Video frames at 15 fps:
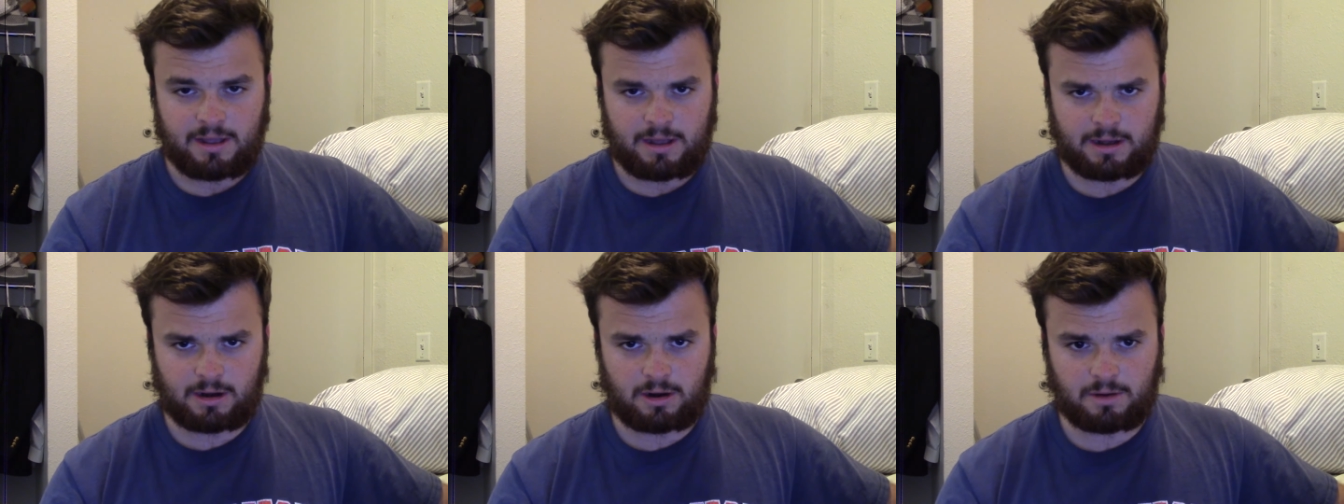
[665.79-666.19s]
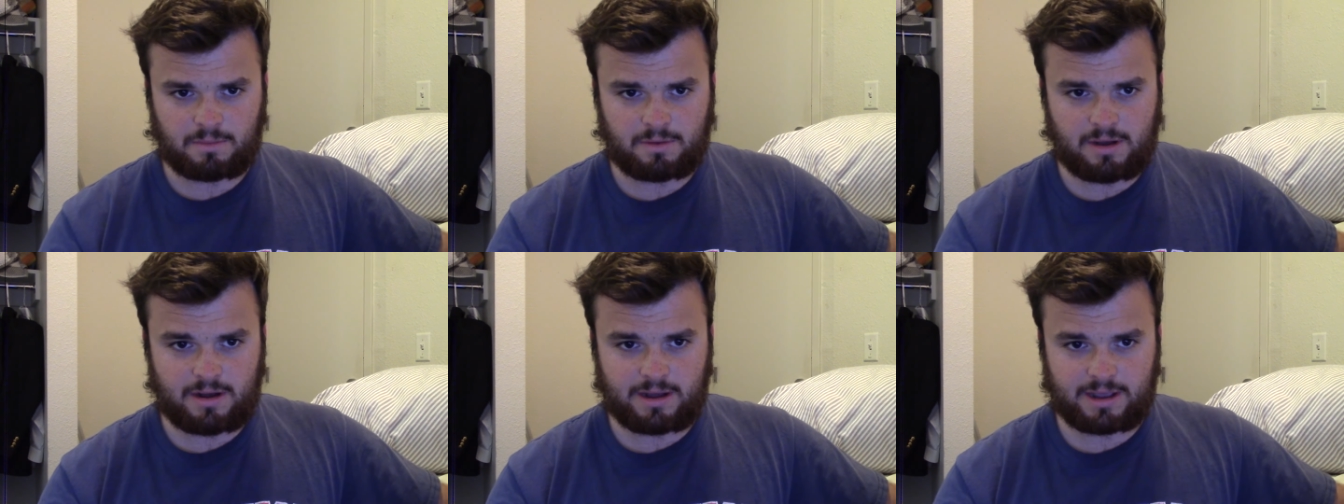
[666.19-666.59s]
hit a home
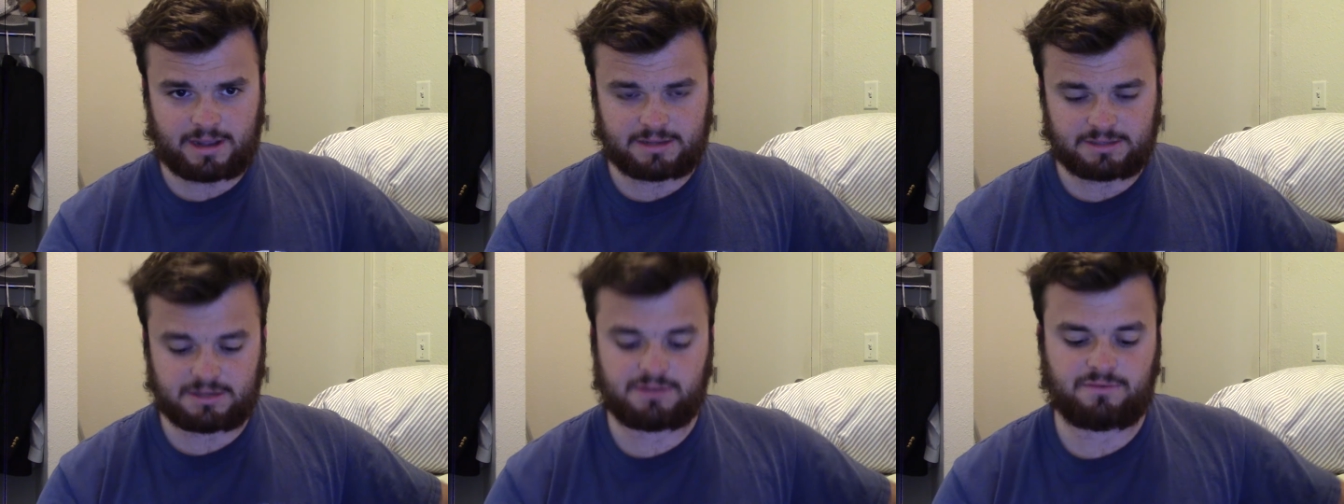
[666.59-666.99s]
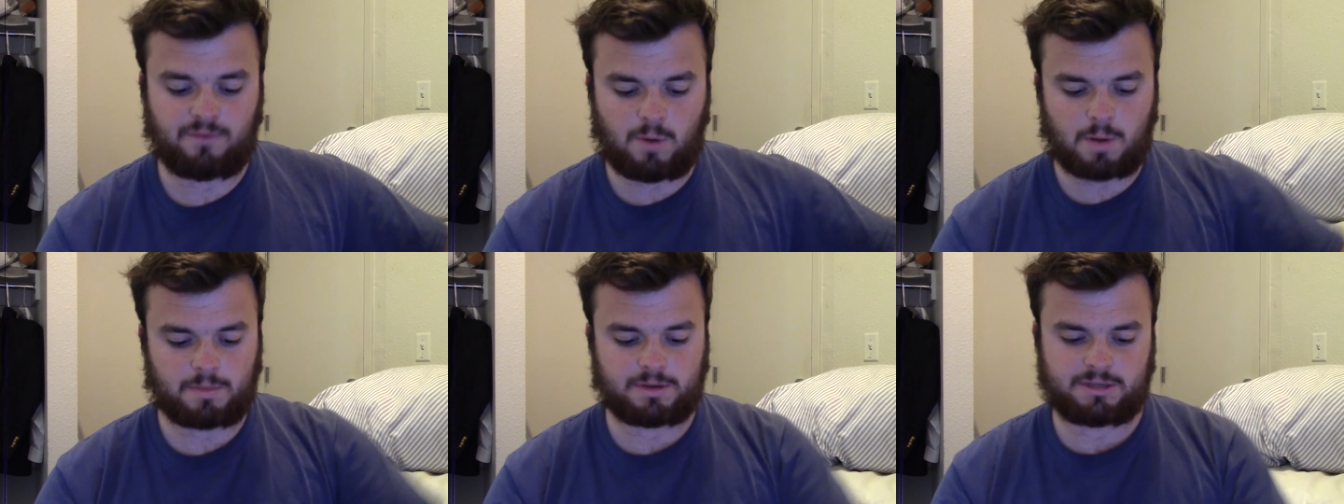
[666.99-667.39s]
run against his
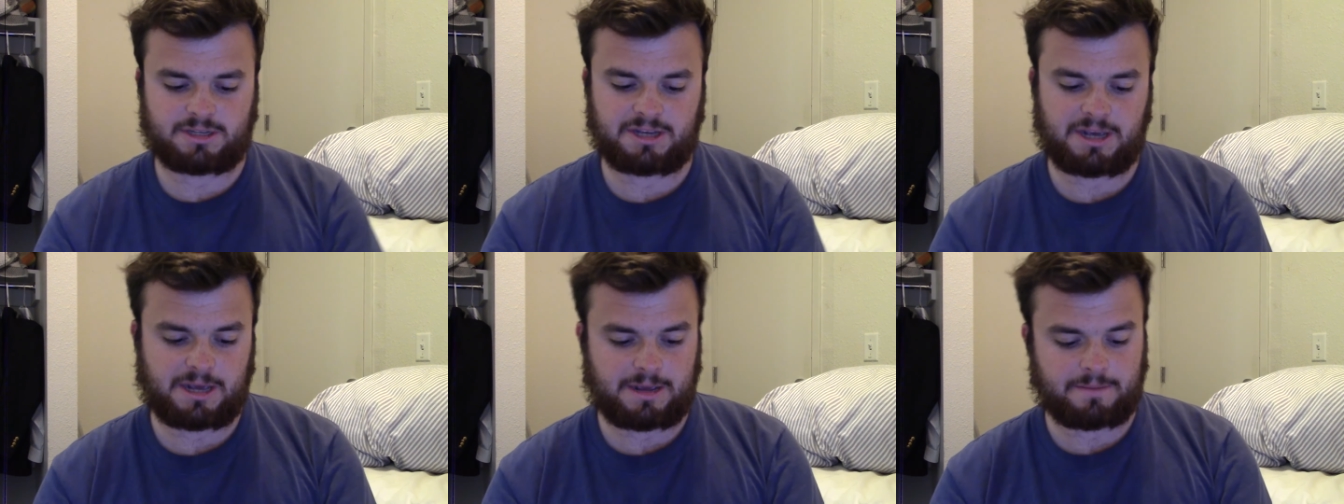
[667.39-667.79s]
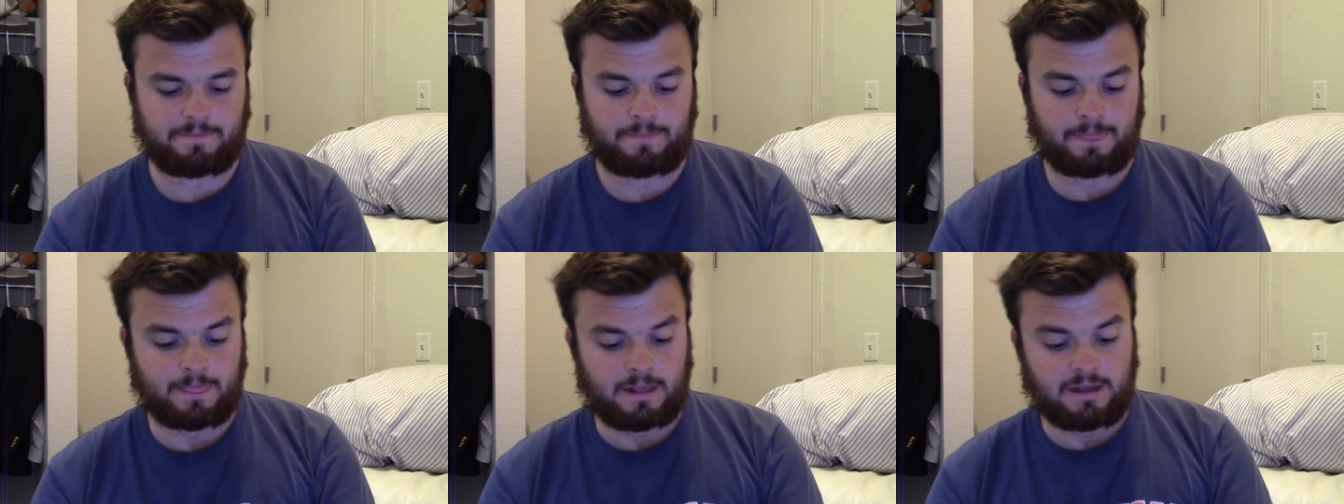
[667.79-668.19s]
former
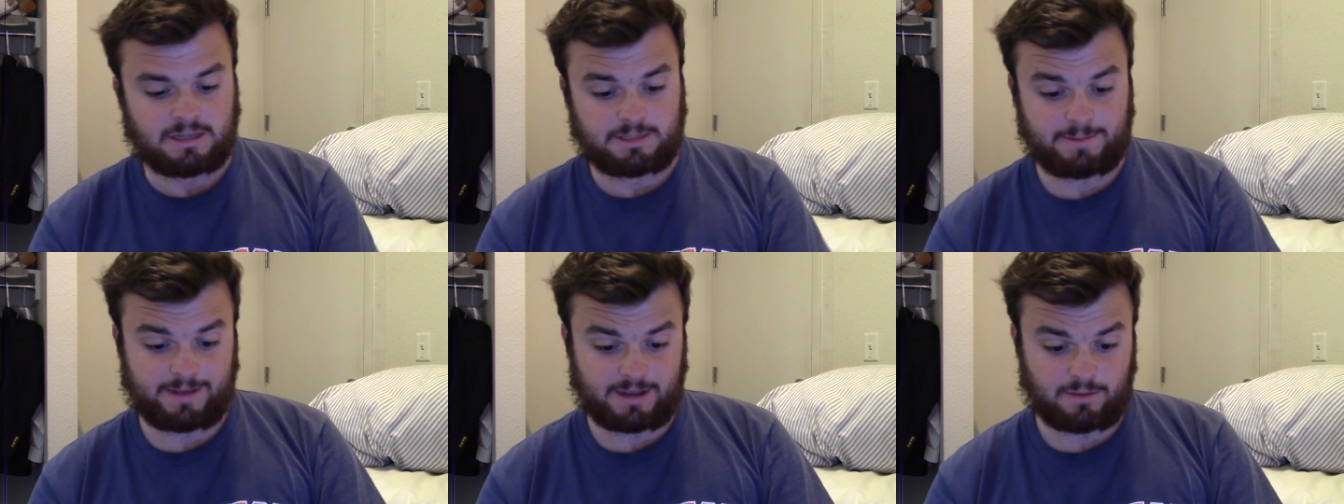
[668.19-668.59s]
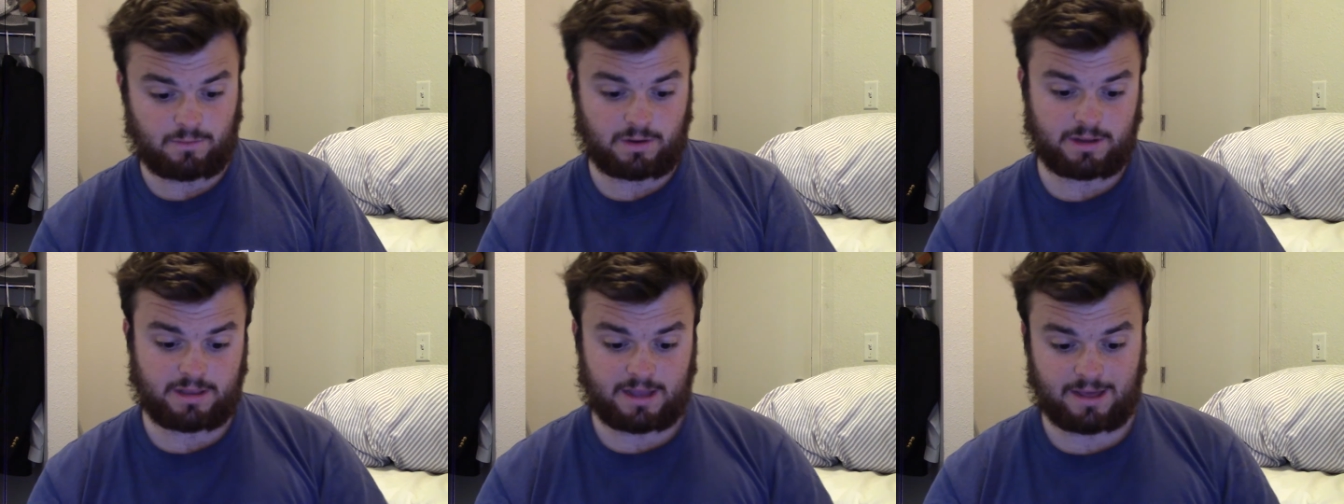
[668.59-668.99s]
team to make it
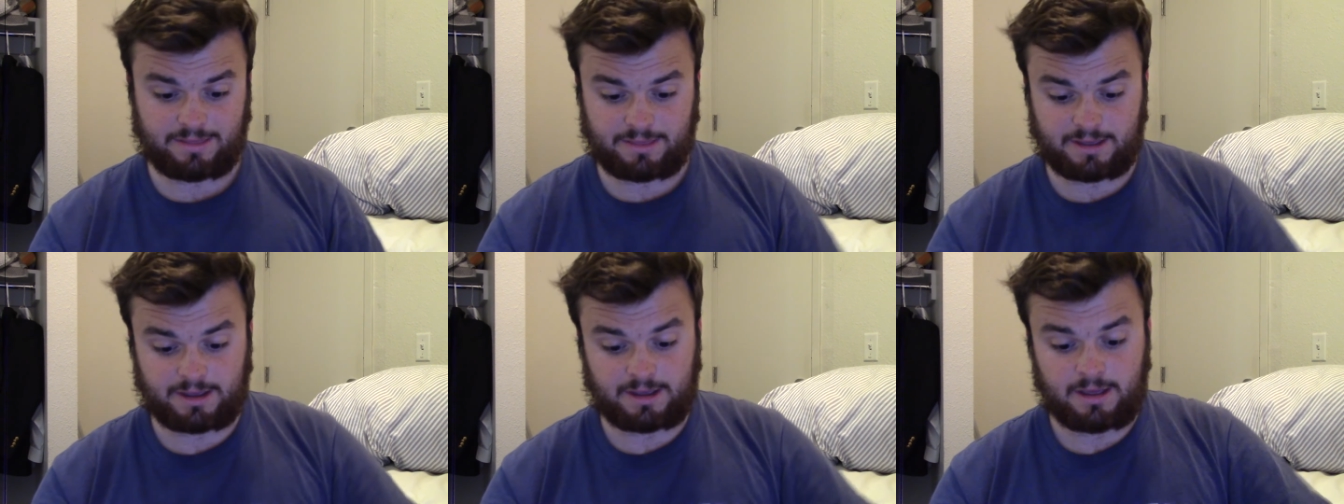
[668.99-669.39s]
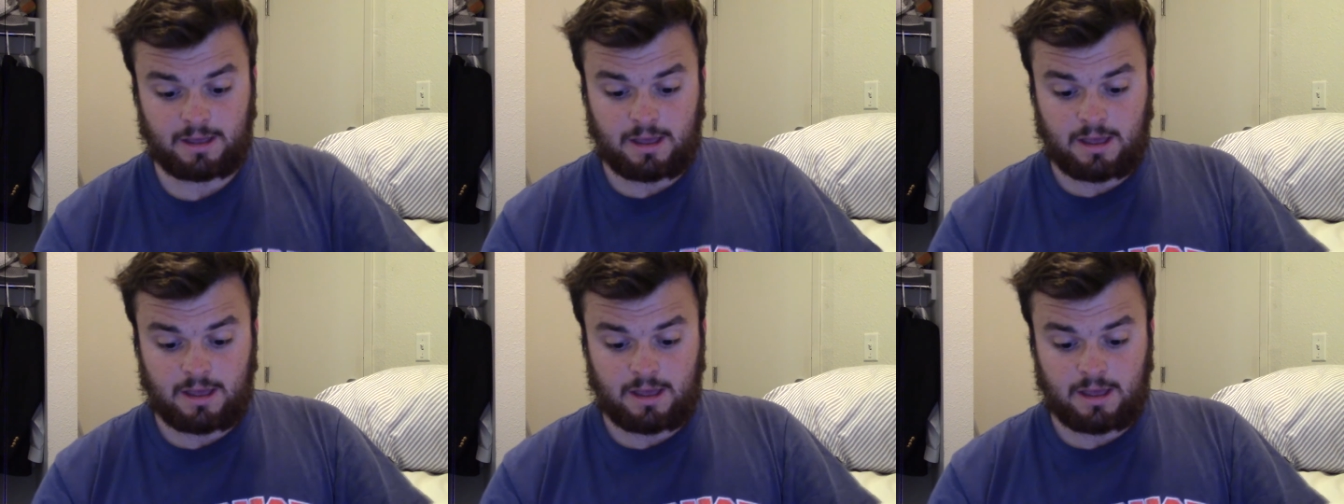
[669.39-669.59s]
1 0.